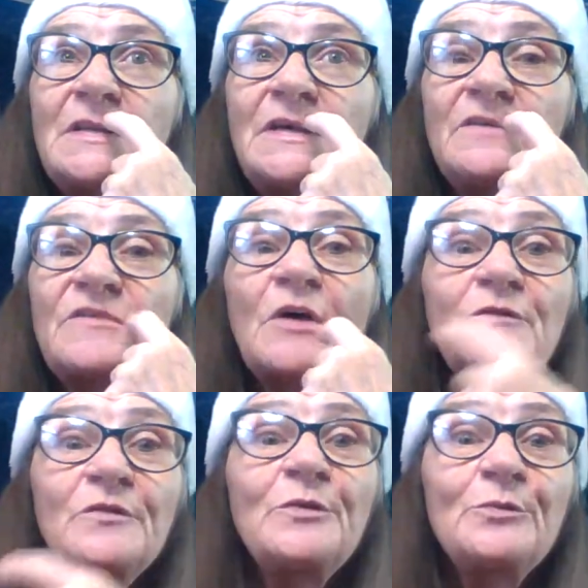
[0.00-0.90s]
lived
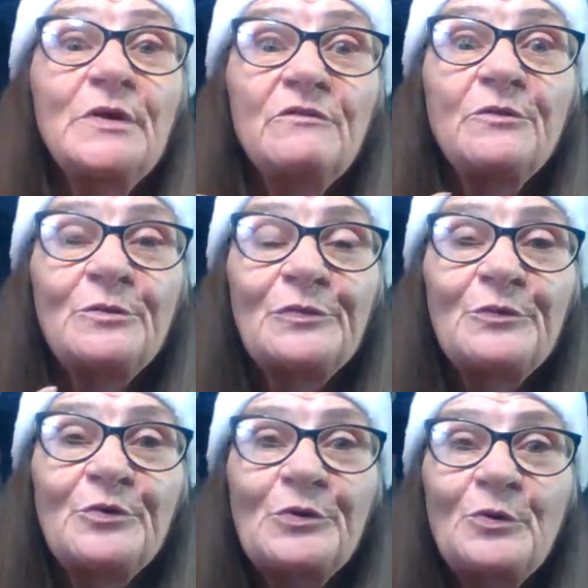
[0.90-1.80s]
over the river and
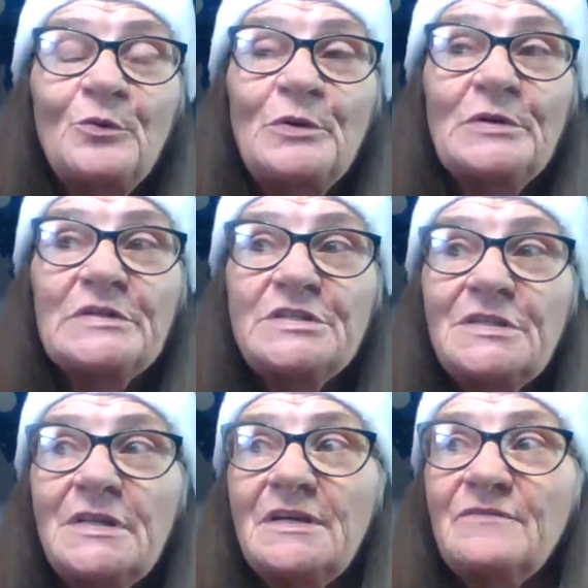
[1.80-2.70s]
through the woods.
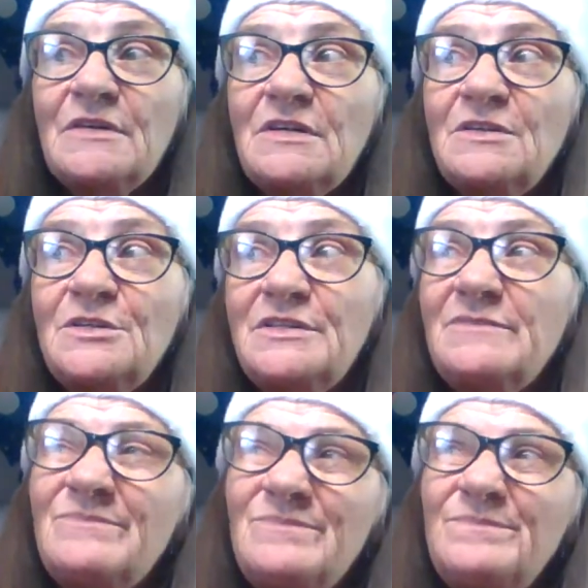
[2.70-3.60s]
She lived a good,